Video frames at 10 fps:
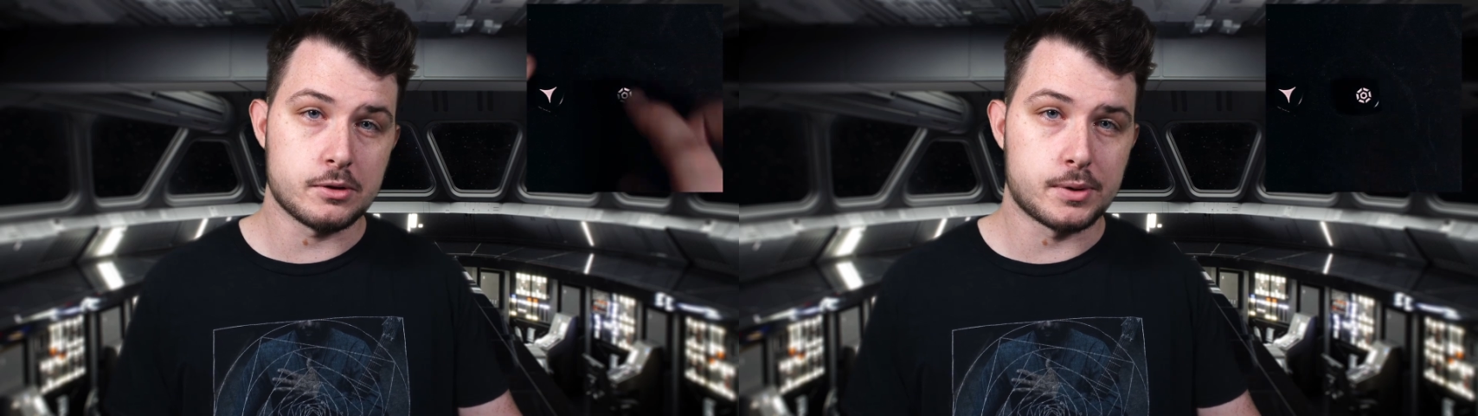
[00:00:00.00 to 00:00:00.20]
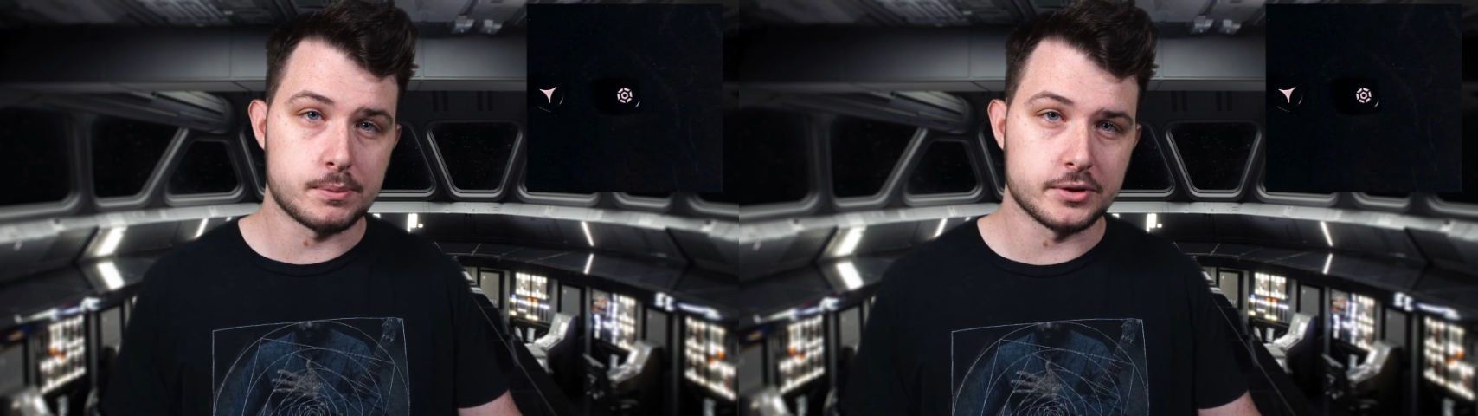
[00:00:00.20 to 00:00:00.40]

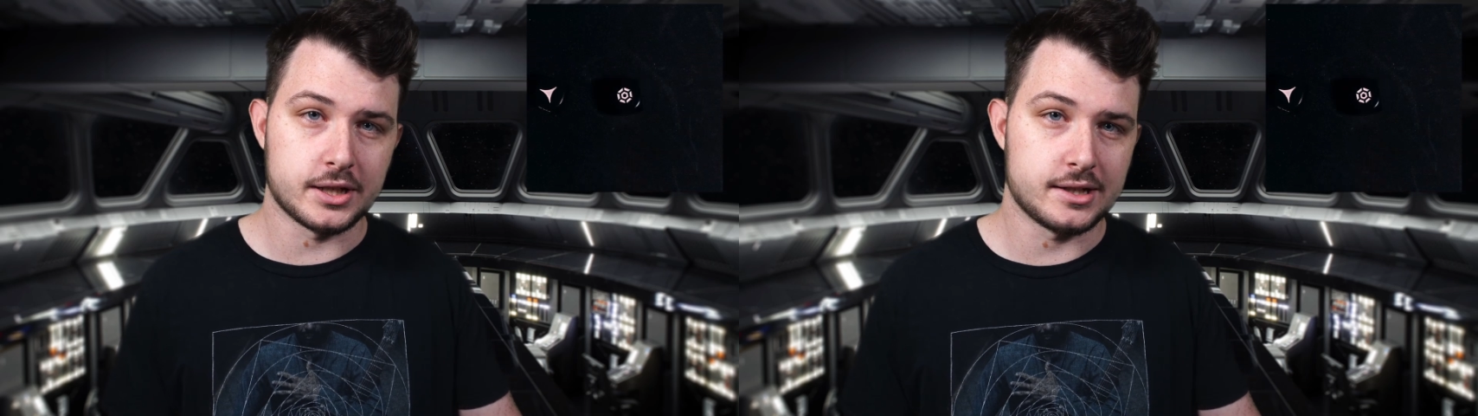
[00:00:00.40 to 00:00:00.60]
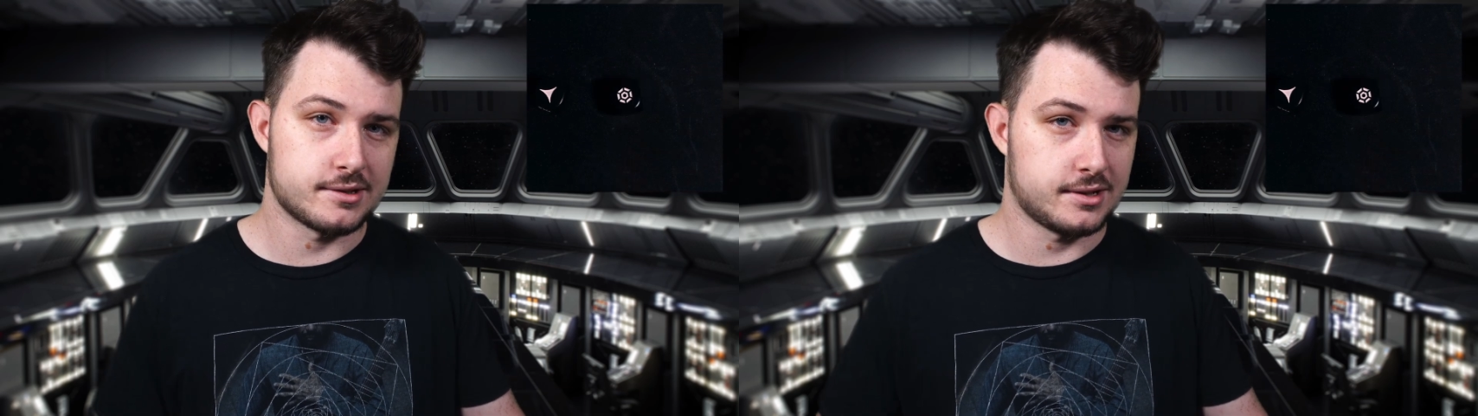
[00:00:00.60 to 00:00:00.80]
purple
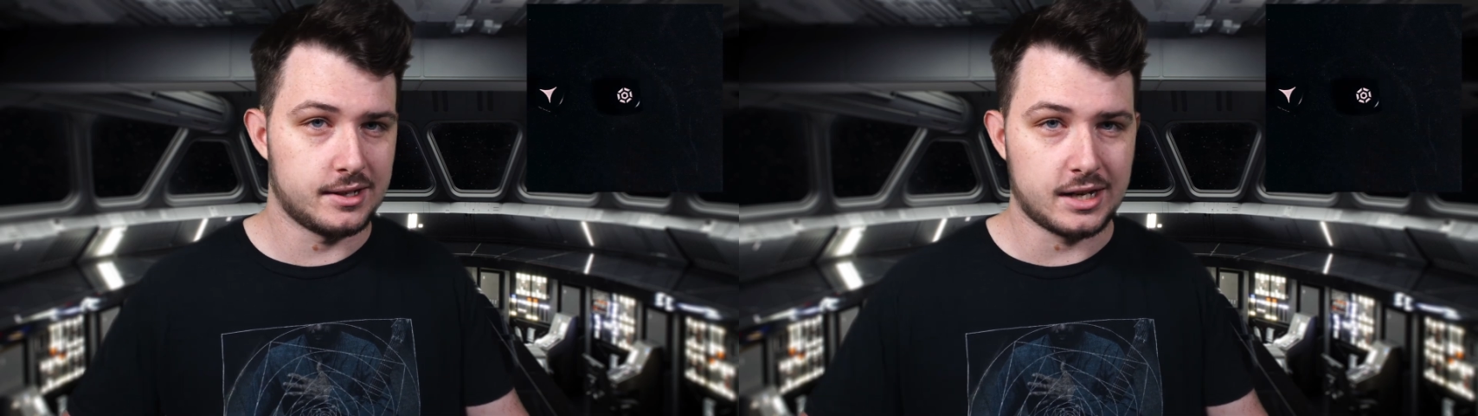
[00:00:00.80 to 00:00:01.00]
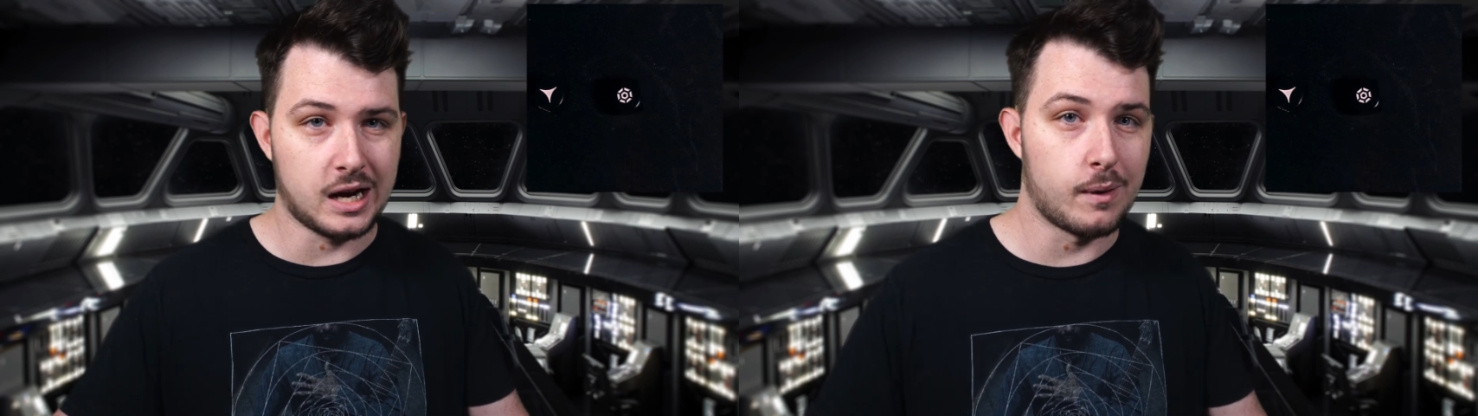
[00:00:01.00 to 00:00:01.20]
dice
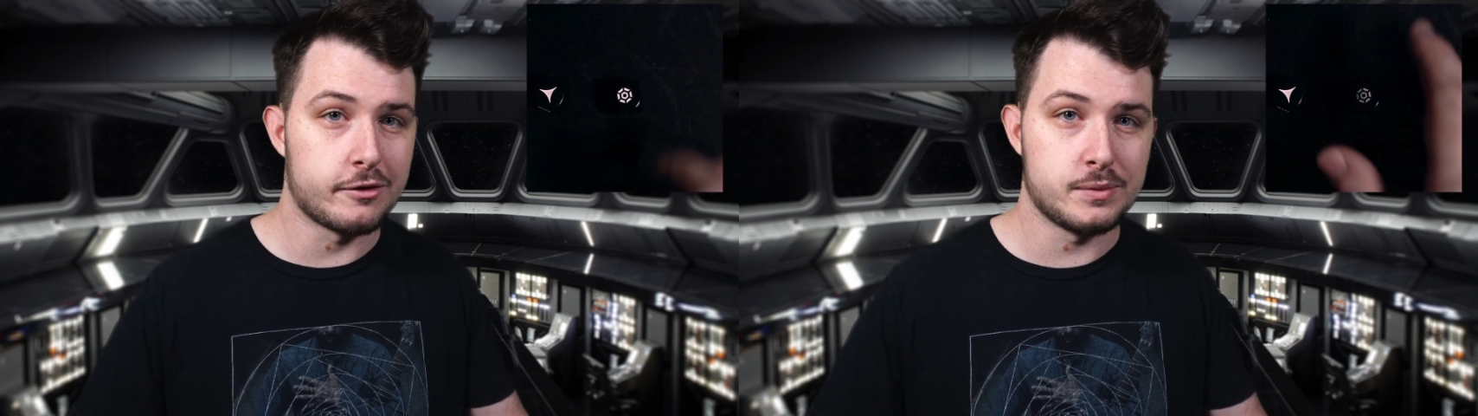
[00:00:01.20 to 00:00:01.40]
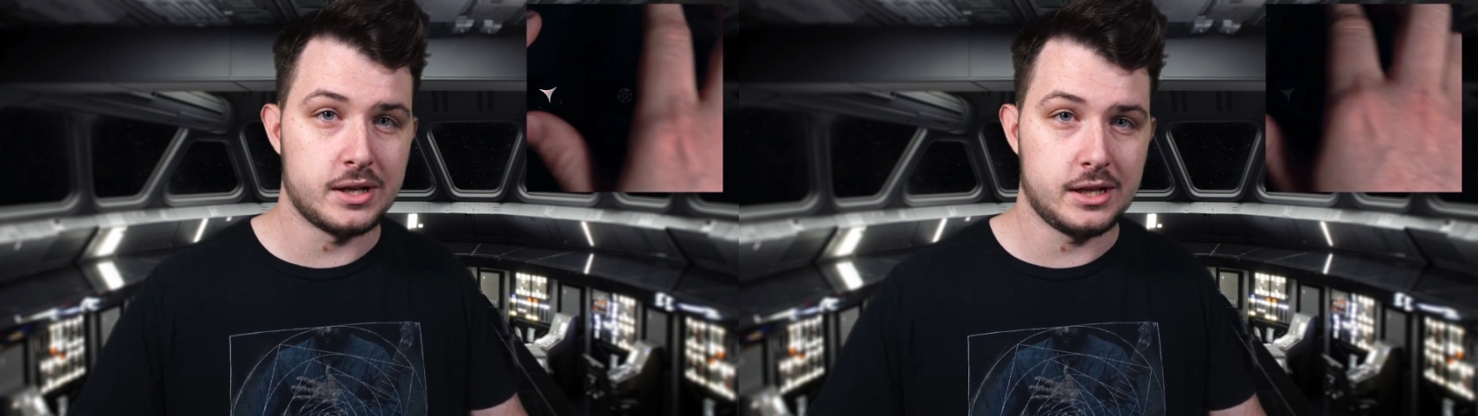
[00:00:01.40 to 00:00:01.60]
and however
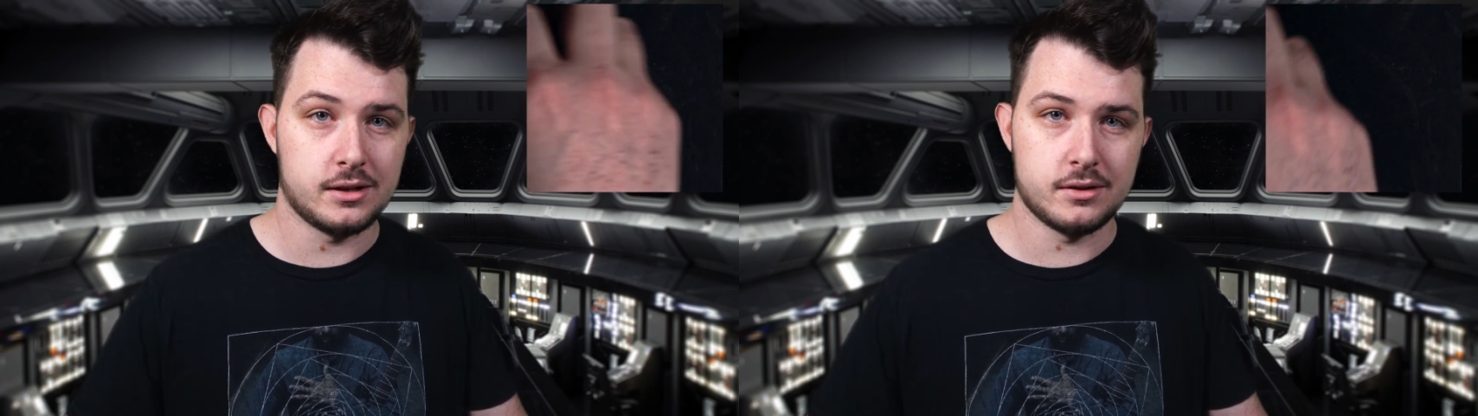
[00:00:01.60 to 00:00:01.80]
many